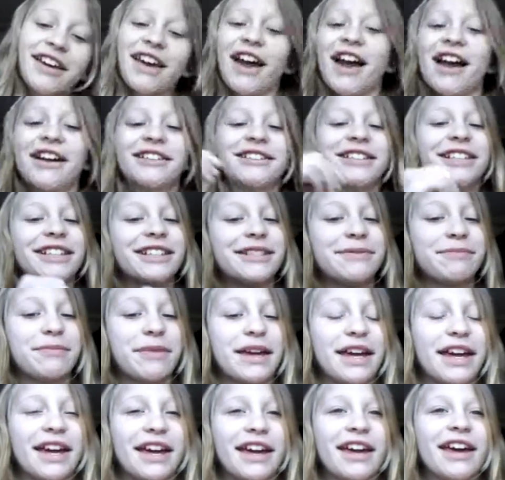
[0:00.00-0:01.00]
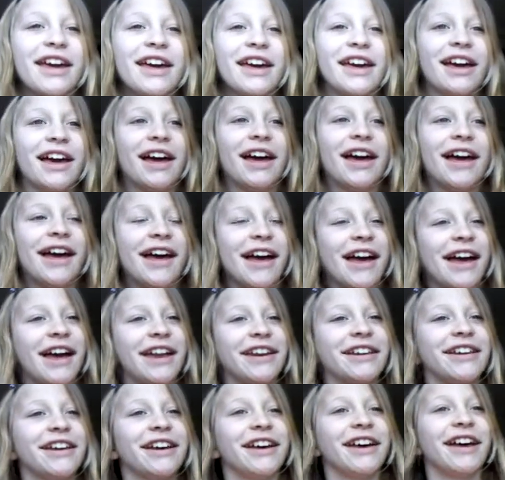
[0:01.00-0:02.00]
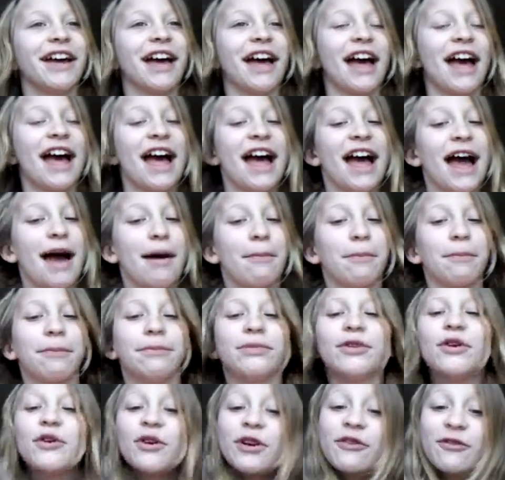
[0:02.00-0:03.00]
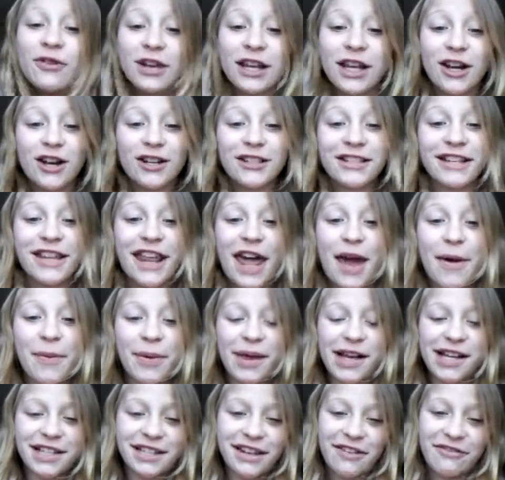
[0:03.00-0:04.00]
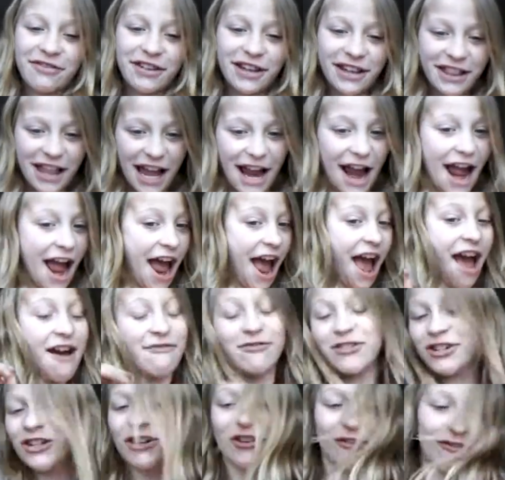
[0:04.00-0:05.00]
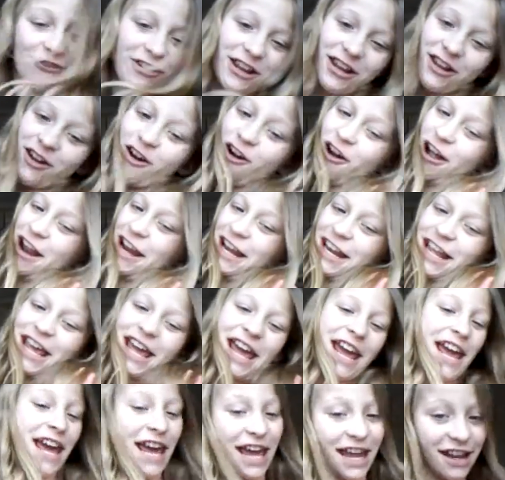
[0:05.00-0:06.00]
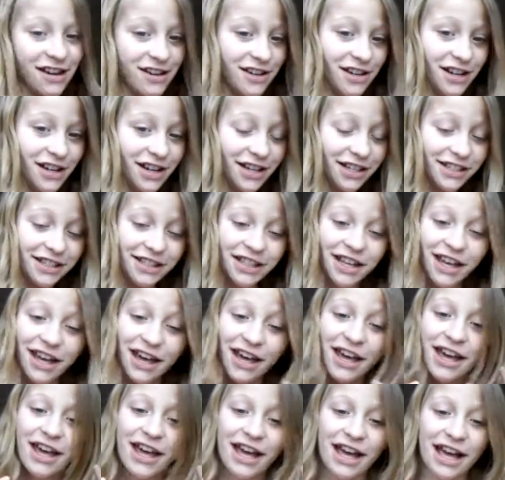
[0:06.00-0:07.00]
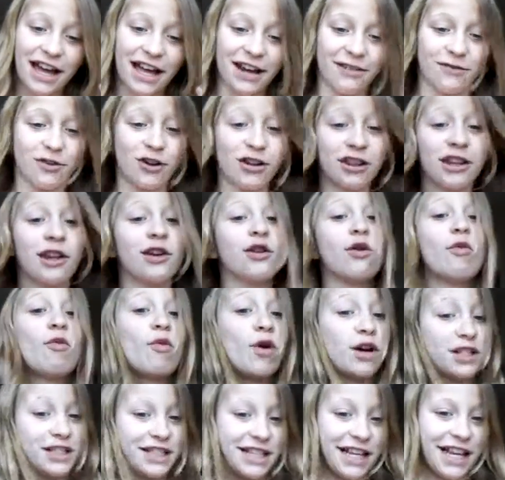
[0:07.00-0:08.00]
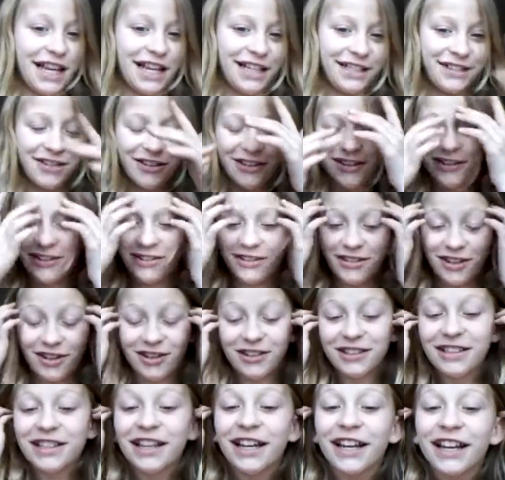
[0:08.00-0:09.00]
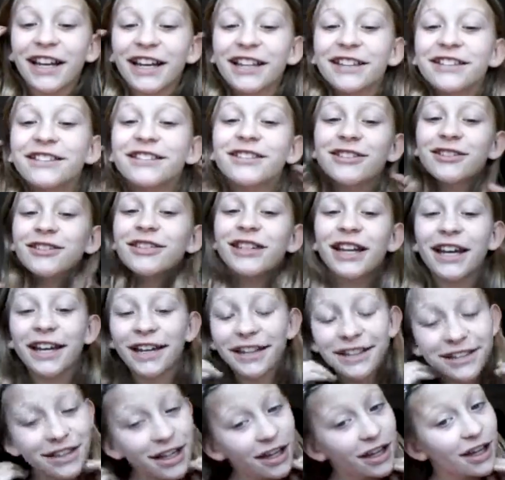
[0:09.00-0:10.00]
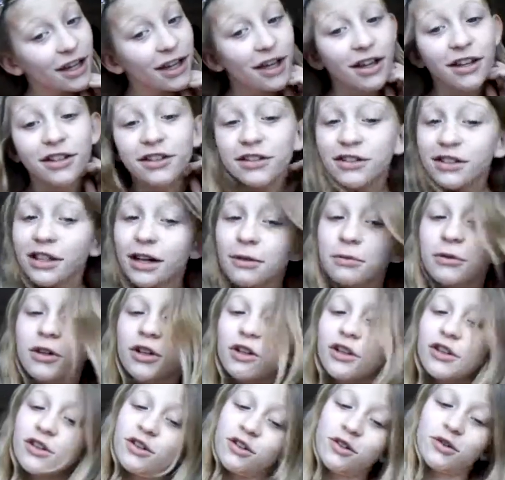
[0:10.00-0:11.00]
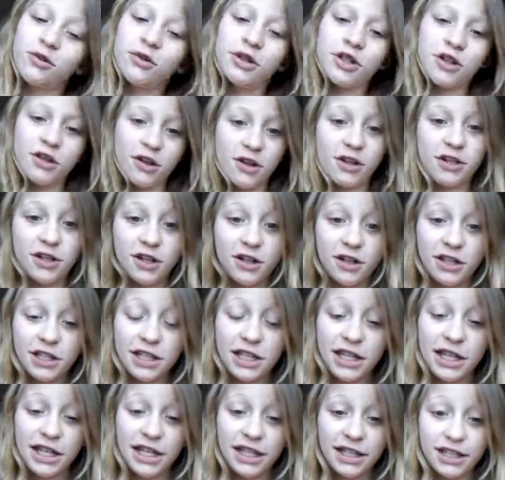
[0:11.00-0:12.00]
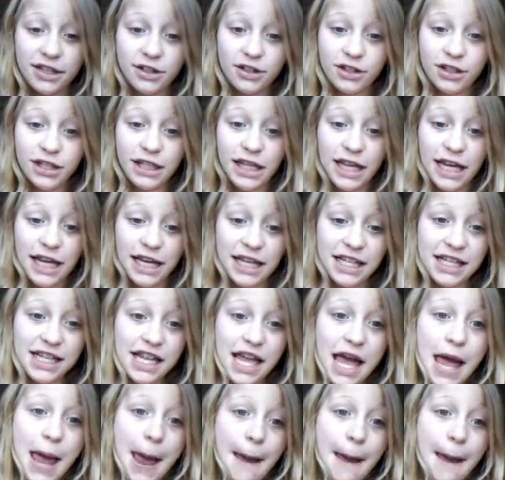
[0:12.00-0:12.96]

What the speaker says: guys, it's me, and I'm doing a video today because I feel like I haven't done a video in ages, and I've only done one song singing Sundays, so I'm gonna do another song singing Sundays.